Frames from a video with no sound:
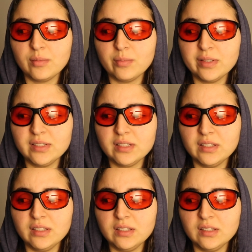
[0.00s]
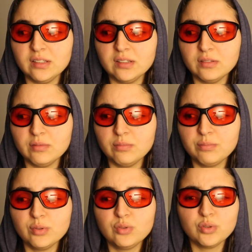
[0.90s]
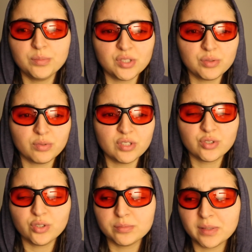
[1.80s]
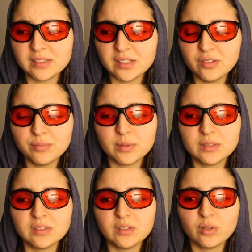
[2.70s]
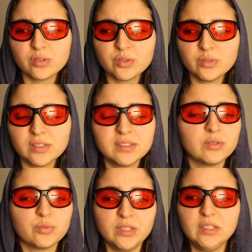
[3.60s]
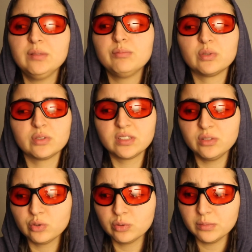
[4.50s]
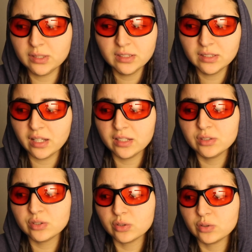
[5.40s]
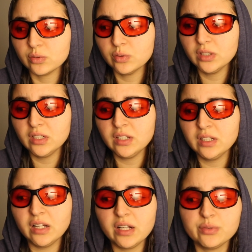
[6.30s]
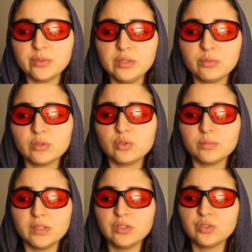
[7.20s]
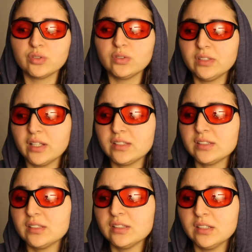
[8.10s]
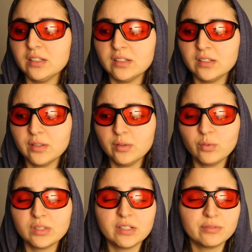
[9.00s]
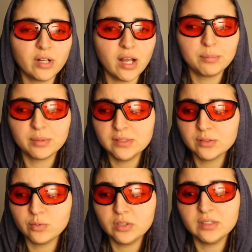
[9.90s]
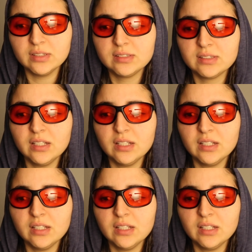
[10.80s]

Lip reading: basically put too much pressure on myself, but also this is really important to me. And so I really want to make sure that whatever happens with this